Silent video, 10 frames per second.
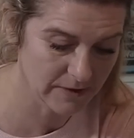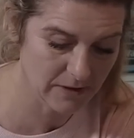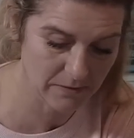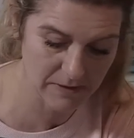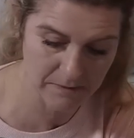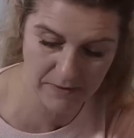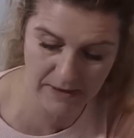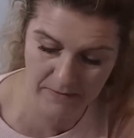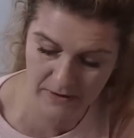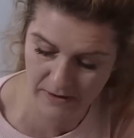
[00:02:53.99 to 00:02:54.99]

Underworld's pretty much